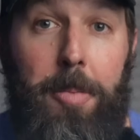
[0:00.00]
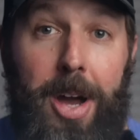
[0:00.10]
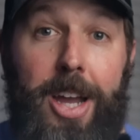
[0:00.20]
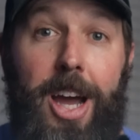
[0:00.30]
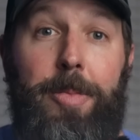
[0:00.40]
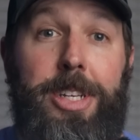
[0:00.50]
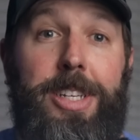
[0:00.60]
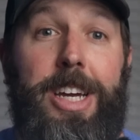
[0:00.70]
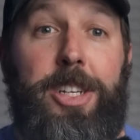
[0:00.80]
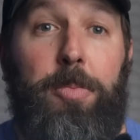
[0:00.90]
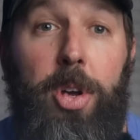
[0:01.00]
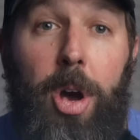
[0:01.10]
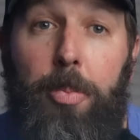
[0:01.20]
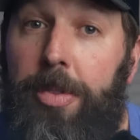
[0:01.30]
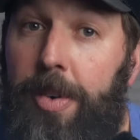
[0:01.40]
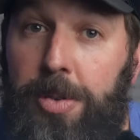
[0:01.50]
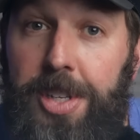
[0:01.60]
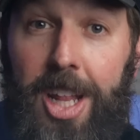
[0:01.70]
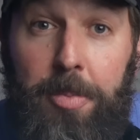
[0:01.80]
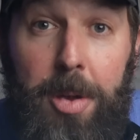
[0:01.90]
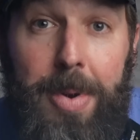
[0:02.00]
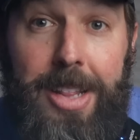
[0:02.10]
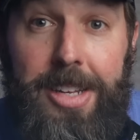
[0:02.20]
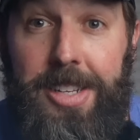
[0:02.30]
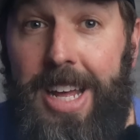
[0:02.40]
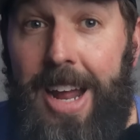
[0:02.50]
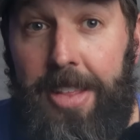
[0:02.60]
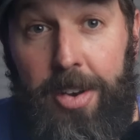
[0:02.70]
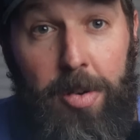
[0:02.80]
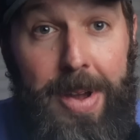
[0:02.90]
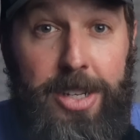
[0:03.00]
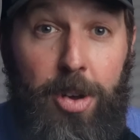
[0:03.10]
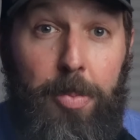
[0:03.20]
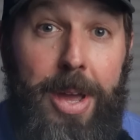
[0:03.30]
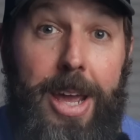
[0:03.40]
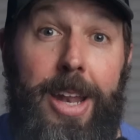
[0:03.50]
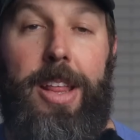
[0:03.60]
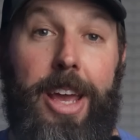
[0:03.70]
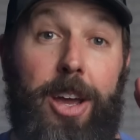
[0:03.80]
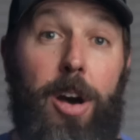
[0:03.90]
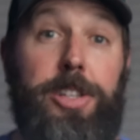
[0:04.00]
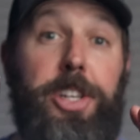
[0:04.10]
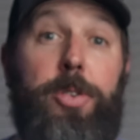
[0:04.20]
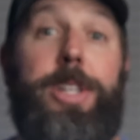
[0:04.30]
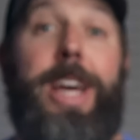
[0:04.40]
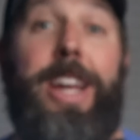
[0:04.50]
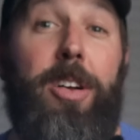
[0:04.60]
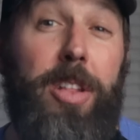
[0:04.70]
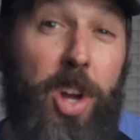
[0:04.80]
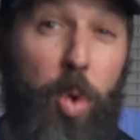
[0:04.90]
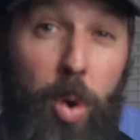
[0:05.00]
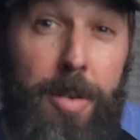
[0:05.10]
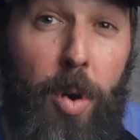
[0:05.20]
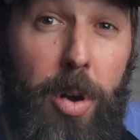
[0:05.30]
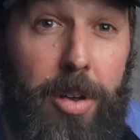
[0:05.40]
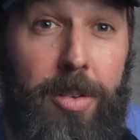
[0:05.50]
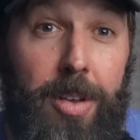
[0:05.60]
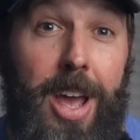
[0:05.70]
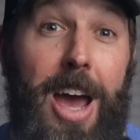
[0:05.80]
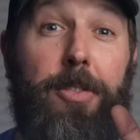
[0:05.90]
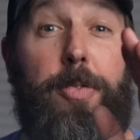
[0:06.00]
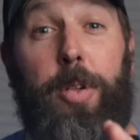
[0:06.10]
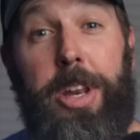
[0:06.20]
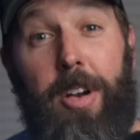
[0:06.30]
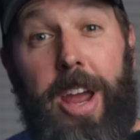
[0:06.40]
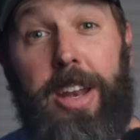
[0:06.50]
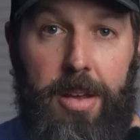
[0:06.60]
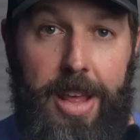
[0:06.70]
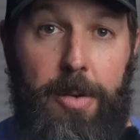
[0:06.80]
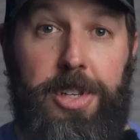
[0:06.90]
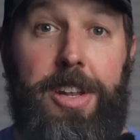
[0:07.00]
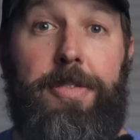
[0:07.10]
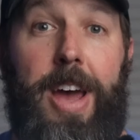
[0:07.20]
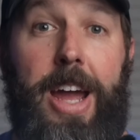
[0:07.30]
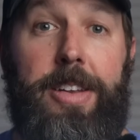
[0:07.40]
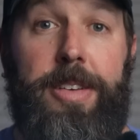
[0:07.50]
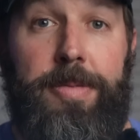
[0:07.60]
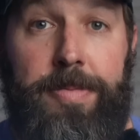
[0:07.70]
My comments section blew up with folks telling me about the design of the Duramax oil pan that caused it to retain nearly a quart of oil after fully drained. And that was in fact